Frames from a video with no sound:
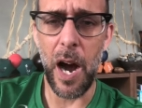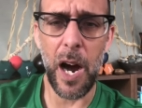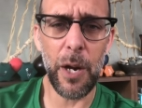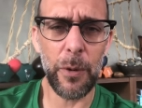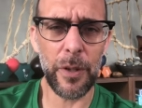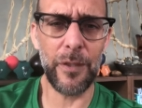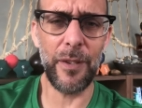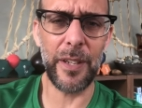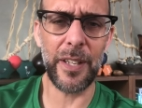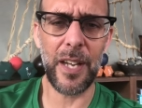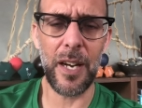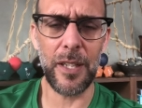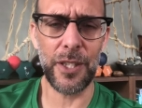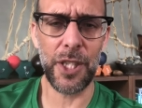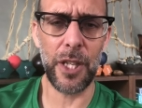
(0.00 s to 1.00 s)
I want to run a
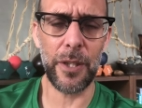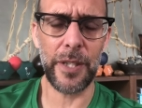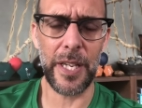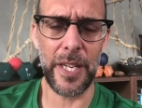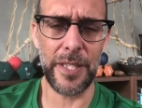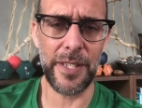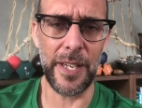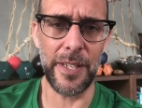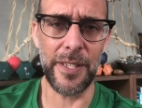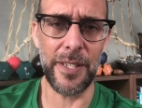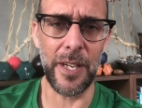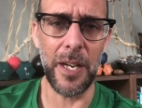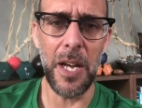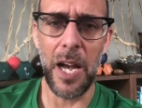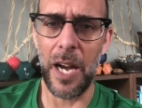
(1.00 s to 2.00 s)
childcare
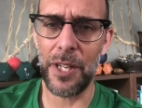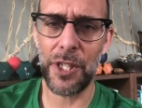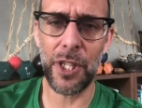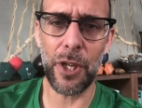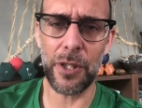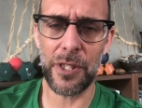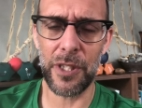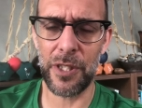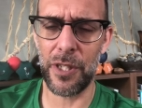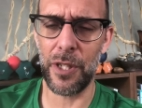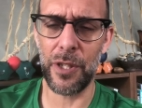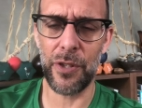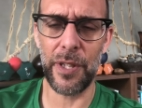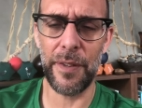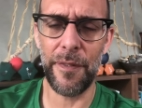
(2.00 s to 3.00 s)
centre. And she got to
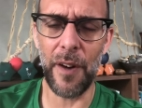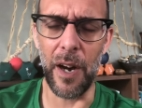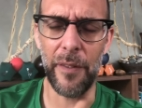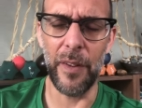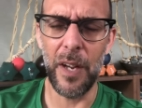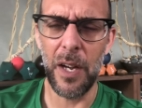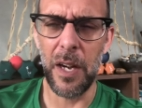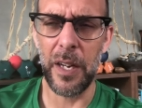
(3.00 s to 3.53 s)
235.